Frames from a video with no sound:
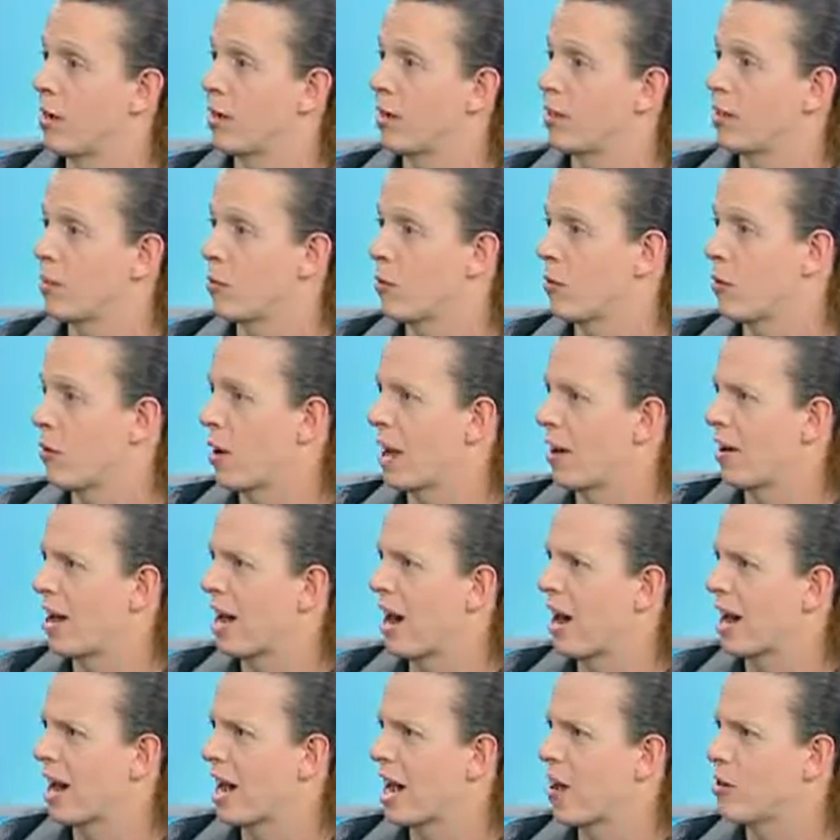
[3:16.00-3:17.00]
somewhere around
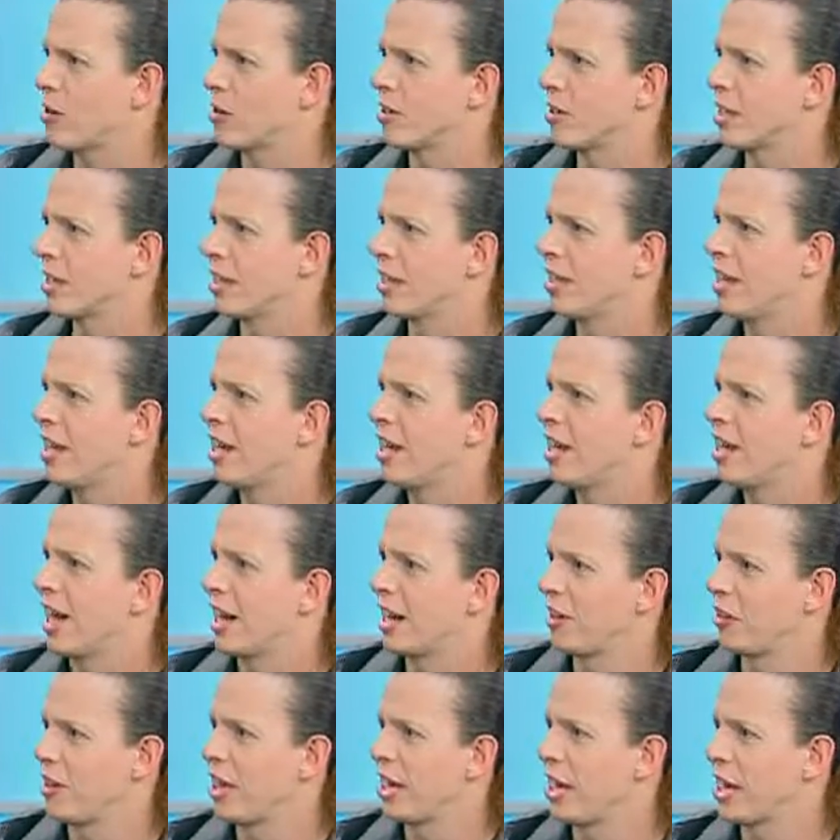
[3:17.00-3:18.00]
9 hours in
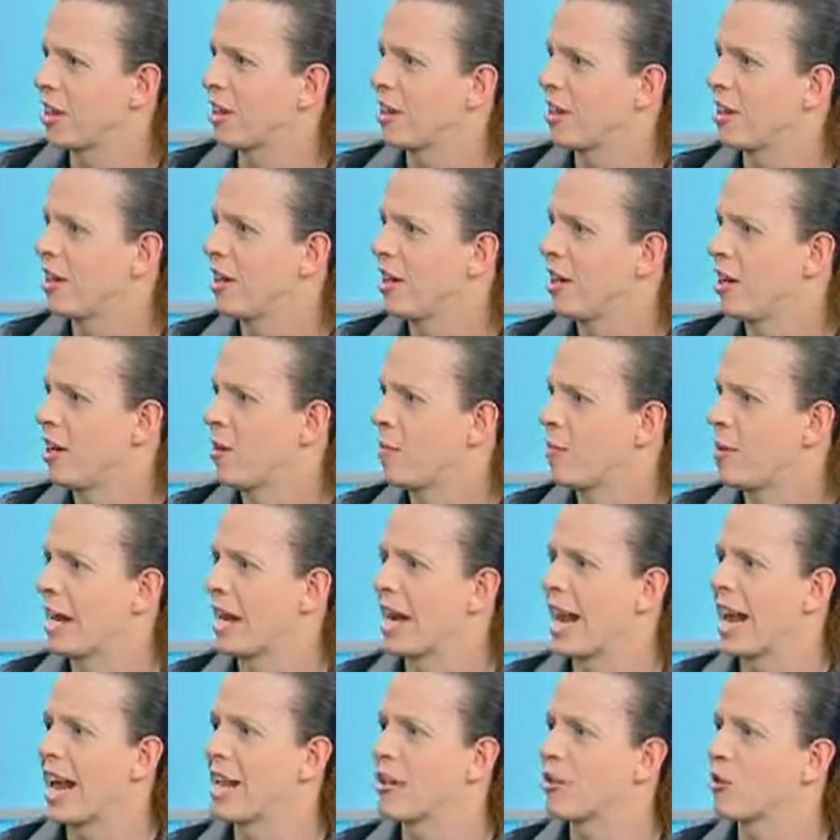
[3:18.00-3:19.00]
length. But
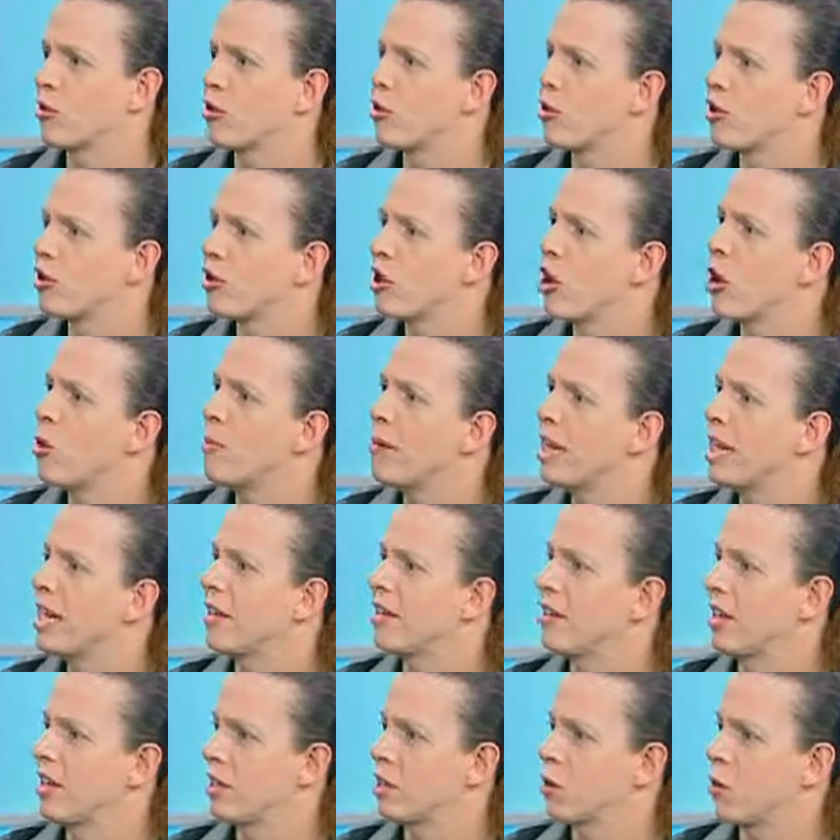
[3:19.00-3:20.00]
it answers so many of
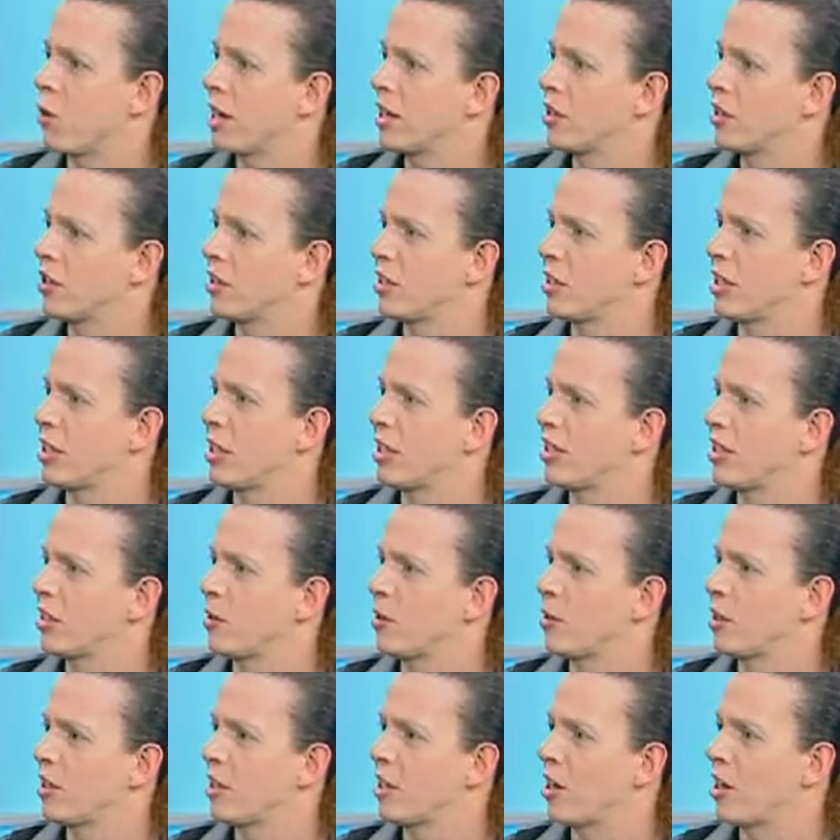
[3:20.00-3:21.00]
these questions that is
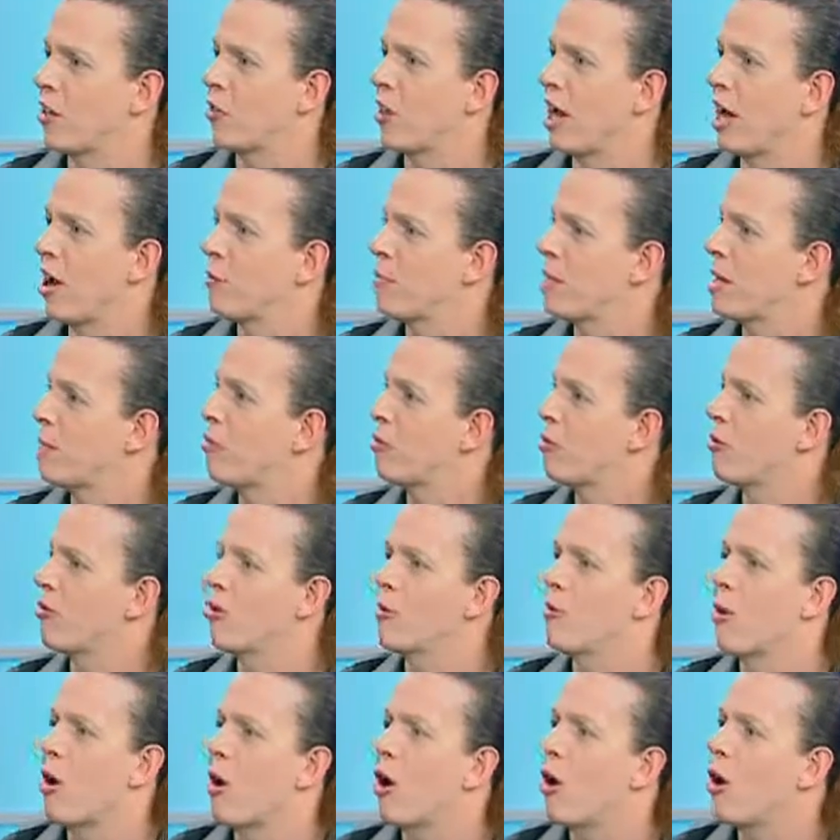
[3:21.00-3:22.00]
going to allow people
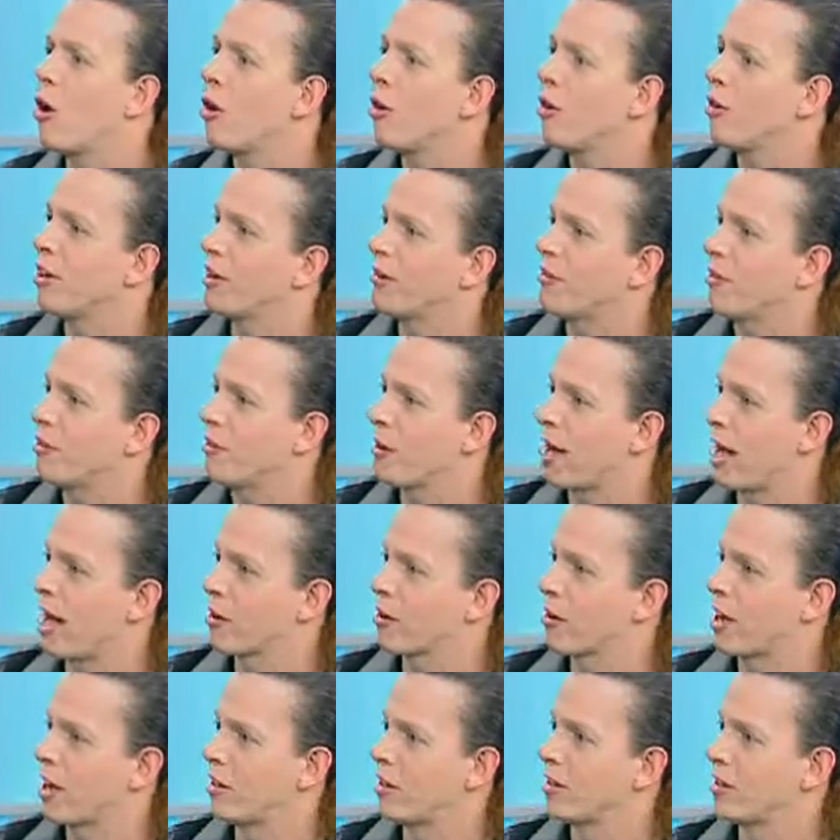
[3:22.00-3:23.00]
from all different
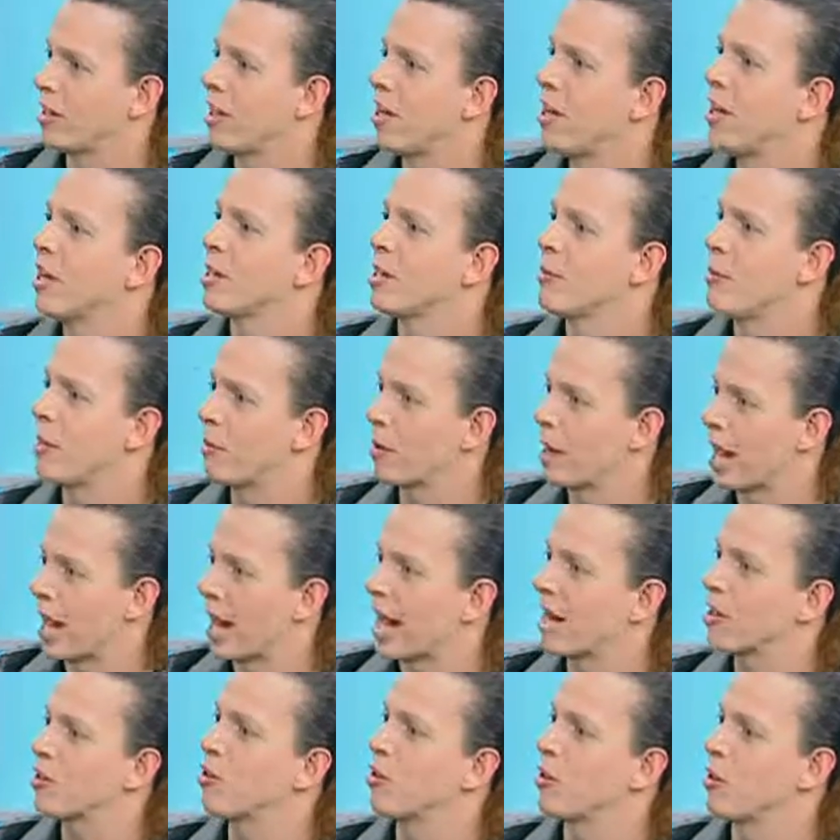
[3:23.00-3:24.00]
backgrounds to be able to
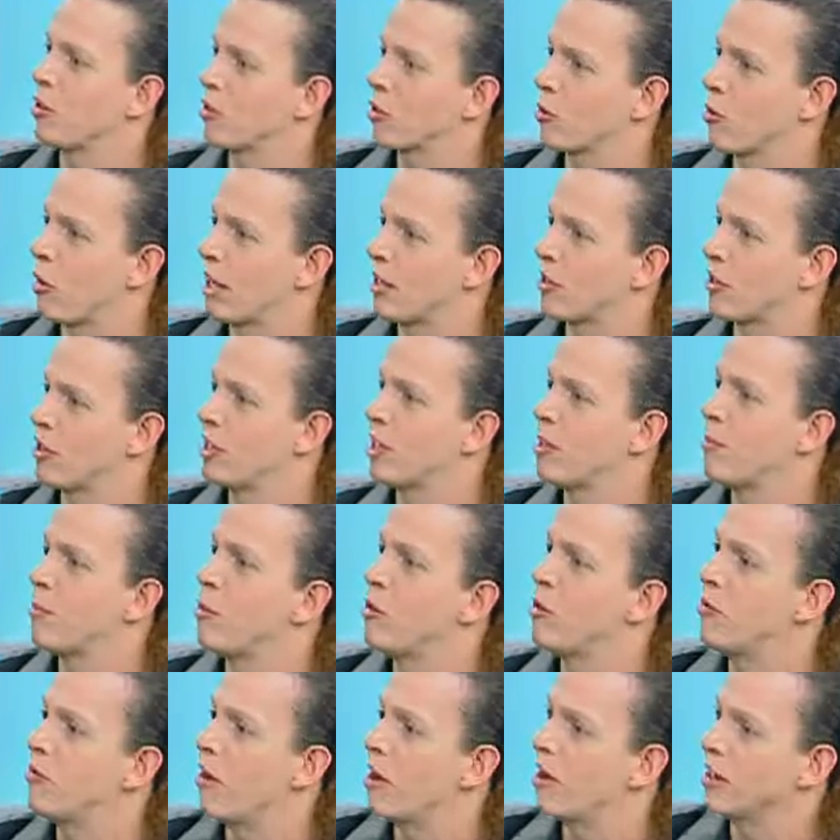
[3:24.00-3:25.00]
answer those questions and
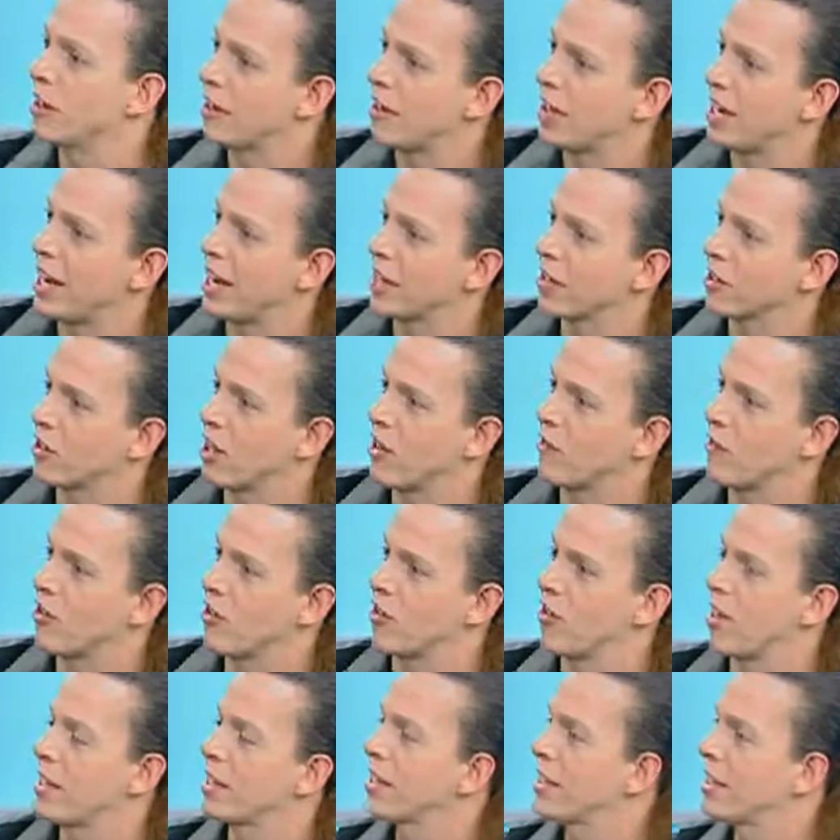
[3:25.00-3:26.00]
move on to the next level.
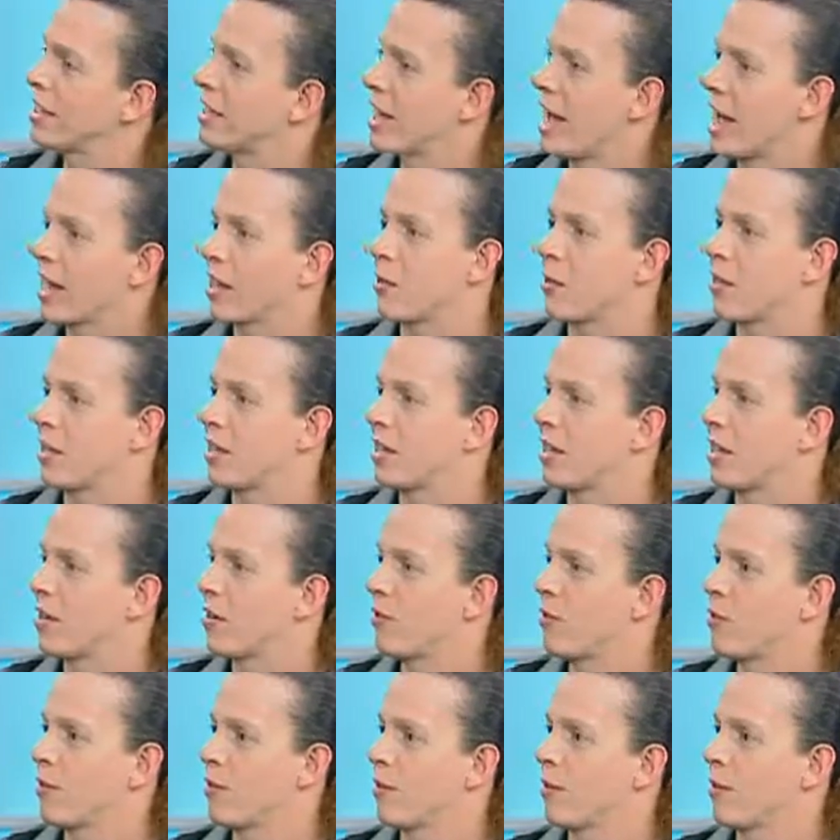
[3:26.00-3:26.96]
That's exactly what it's there for.